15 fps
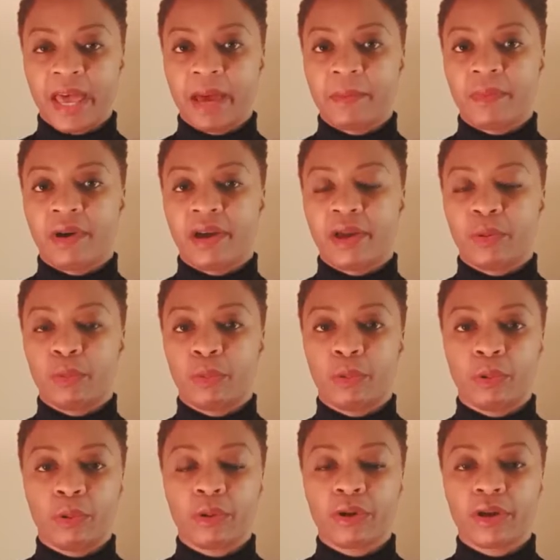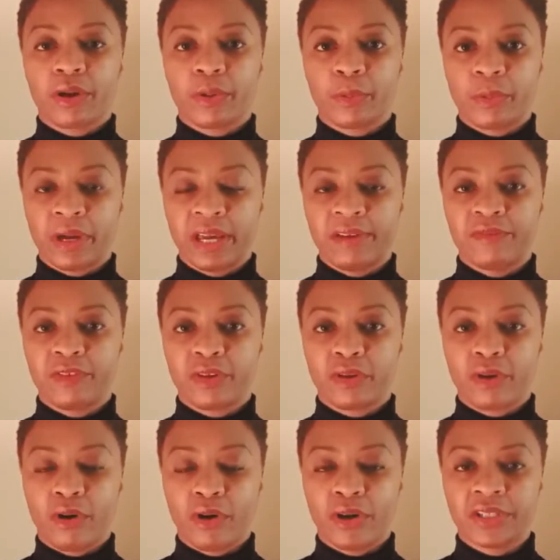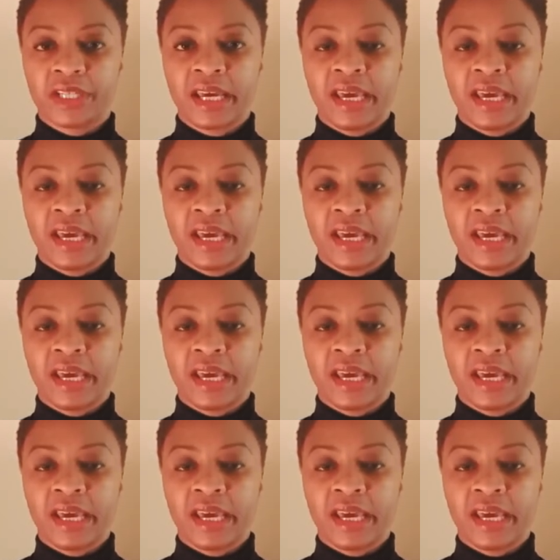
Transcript: and my walk with God